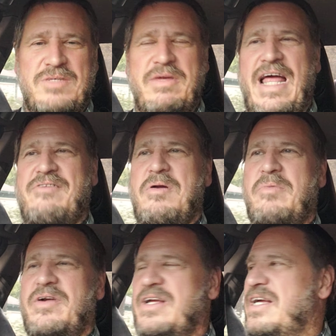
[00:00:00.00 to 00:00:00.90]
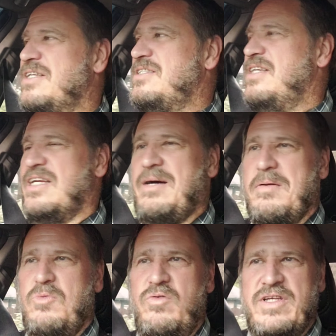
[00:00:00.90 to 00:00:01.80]
I mean, I remember seeing a couple
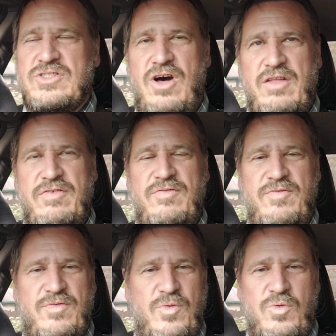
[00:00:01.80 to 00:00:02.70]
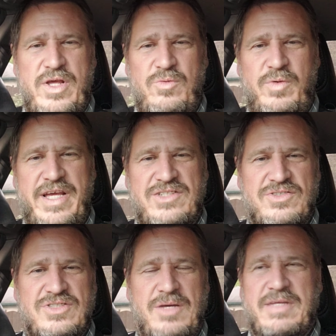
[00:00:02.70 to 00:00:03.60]
of movies called 40 Weeks
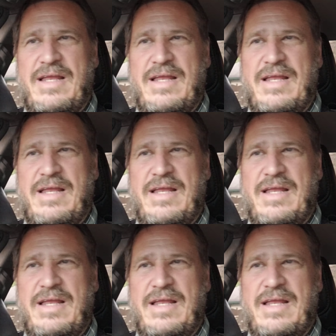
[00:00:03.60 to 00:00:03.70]
or something.